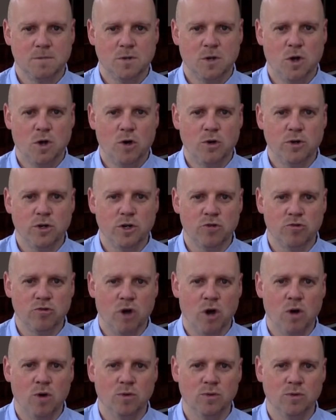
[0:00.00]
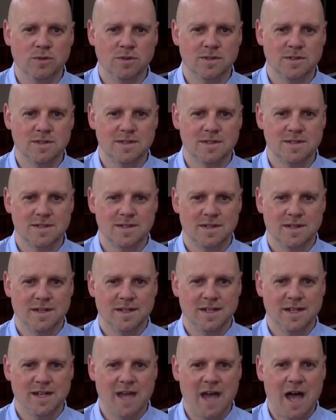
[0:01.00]
God groans,
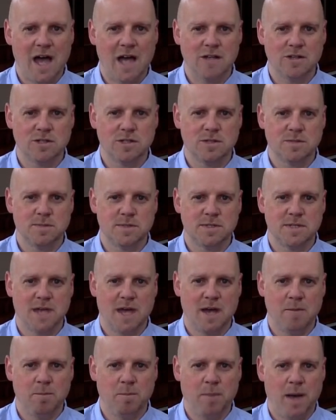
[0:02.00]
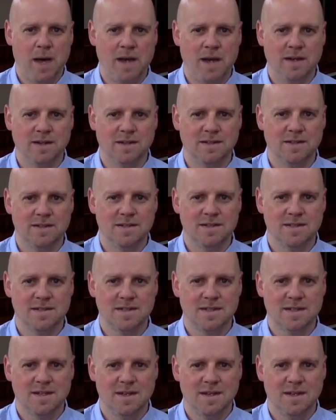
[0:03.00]
gasps, and pants,